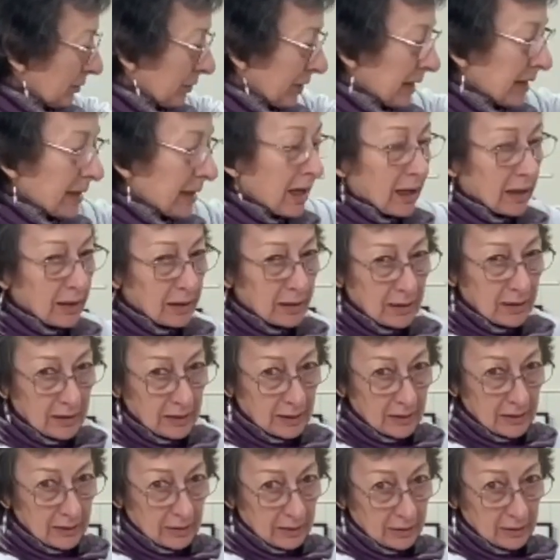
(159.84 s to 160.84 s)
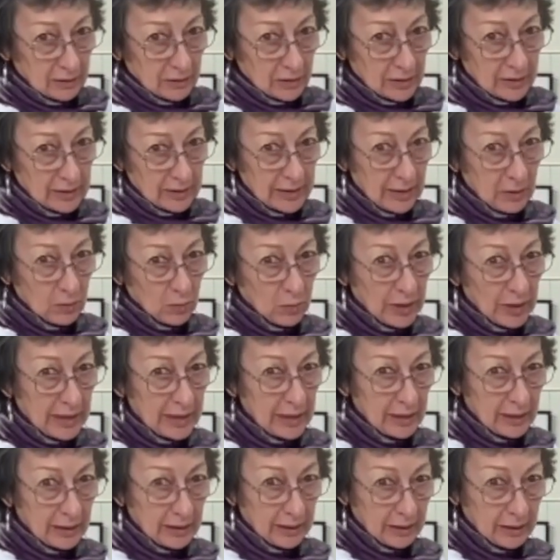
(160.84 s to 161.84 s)
three colours because they're
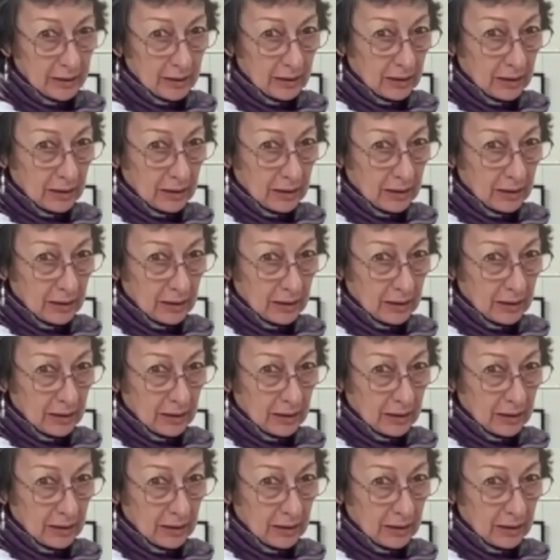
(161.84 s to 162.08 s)
weak.